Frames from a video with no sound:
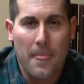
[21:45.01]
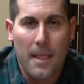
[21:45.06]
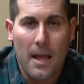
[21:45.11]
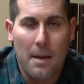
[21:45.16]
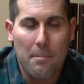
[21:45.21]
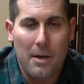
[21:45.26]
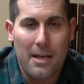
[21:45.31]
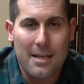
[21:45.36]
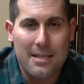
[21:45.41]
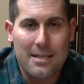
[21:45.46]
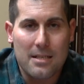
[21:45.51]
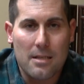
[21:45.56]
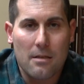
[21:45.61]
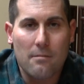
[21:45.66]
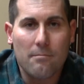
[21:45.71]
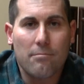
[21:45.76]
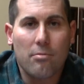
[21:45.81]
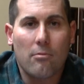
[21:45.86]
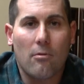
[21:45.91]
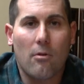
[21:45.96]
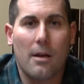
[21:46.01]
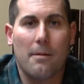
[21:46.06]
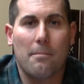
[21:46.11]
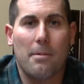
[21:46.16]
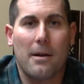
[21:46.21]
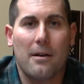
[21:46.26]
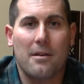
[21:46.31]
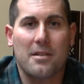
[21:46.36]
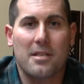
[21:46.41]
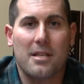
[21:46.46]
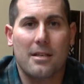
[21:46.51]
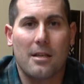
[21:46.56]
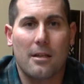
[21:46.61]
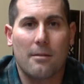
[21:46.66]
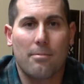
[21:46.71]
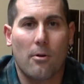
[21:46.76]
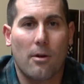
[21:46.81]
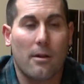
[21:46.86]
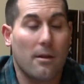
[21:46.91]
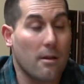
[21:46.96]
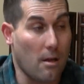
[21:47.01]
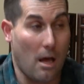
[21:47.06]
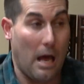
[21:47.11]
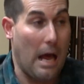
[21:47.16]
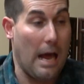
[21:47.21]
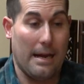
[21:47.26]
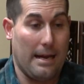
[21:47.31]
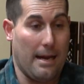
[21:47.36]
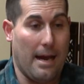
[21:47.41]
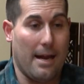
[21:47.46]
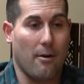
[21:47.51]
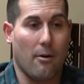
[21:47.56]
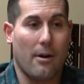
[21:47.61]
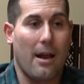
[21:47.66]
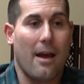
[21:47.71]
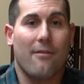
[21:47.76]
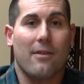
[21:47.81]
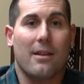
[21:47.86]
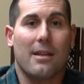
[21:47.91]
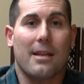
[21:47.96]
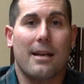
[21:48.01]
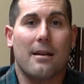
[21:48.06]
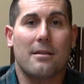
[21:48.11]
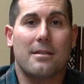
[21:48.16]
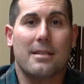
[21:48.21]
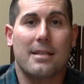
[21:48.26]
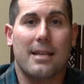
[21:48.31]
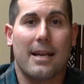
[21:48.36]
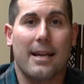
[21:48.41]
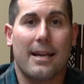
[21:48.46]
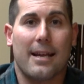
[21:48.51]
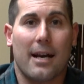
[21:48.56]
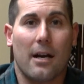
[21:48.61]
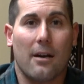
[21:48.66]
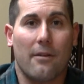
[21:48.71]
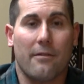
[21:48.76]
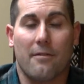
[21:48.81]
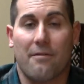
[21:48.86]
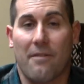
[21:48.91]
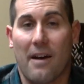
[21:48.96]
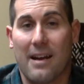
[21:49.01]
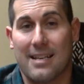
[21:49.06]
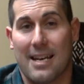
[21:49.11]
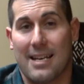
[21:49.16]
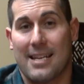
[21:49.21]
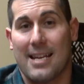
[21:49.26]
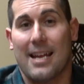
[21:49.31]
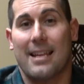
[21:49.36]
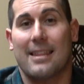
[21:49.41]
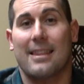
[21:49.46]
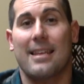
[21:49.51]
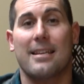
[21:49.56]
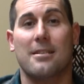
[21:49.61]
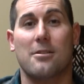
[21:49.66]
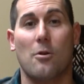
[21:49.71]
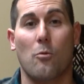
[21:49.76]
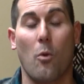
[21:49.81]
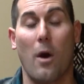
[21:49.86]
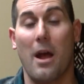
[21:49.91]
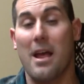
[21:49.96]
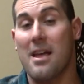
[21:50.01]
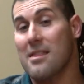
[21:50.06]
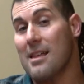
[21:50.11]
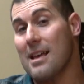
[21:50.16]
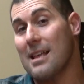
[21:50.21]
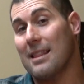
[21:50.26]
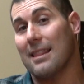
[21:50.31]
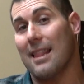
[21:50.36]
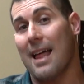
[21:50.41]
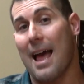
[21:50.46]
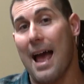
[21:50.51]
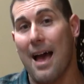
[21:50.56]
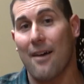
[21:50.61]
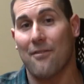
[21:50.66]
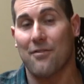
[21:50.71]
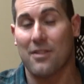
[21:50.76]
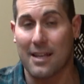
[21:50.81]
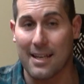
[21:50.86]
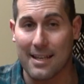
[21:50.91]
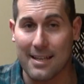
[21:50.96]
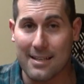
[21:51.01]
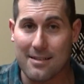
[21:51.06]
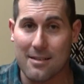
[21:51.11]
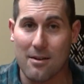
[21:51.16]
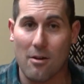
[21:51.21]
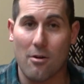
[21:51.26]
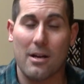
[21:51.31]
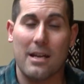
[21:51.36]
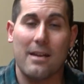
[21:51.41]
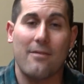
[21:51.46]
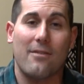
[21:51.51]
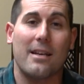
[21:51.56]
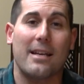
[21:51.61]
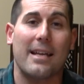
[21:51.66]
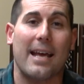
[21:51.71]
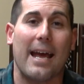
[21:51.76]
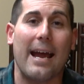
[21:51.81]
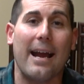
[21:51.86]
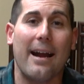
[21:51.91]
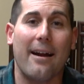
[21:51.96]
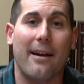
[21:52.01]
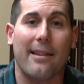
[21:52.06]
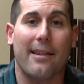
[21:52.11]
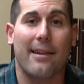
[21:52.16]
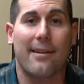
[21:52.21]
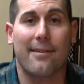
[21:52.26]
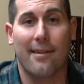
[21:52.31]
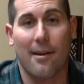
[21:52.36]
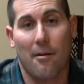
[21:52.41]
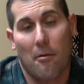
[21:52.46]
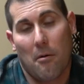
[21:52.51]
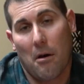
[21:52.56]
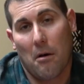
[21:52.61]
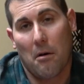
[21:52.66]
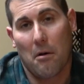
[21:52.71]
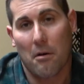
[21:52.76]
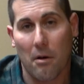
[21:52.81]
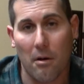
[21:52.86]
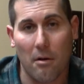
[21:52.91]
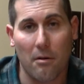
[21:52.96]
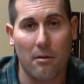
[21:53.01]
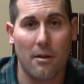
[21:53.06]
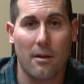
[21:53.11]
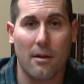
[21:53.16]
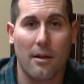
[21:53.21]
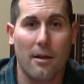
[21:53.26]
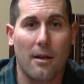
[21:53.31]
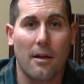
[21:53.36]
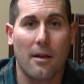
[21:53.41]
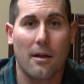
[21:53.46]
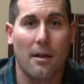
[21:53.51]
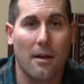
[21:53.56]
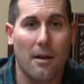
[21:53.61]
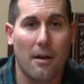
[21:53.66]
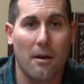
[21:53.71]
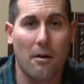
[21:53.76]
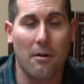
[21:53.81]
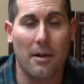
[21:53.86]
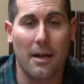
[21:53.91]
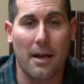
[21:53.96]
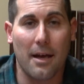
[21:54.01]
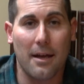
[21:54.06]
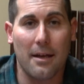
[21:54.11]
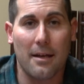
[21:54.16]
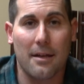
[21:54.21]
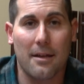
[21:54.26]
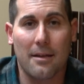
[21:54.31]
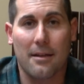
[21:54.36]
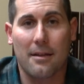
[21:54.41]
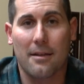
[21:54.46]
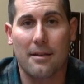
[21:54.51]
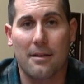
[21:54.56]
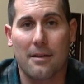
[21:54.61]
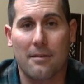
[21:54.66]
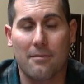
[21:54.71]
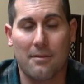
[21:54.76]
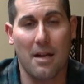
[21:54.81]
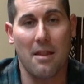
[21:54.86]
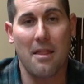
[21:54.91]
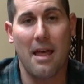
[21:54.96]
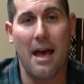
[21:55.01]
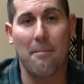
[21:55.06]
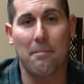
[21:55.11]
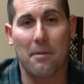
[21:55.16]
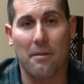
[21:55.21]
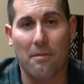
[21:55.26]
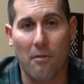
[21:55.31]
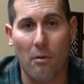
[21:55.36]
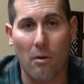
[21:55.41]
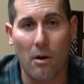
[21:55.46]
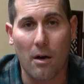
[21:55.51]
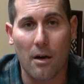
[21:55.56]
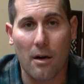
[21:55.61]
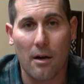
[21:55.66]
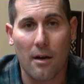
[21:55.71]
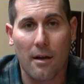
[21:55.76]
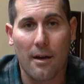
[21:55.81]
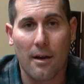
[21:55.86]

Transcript: but at some point, parents get to the point, they go, I don't have anything else to take care of. In fact, I take things away and they laugh. The kids don't even care. They say, well, okay, you've done that before.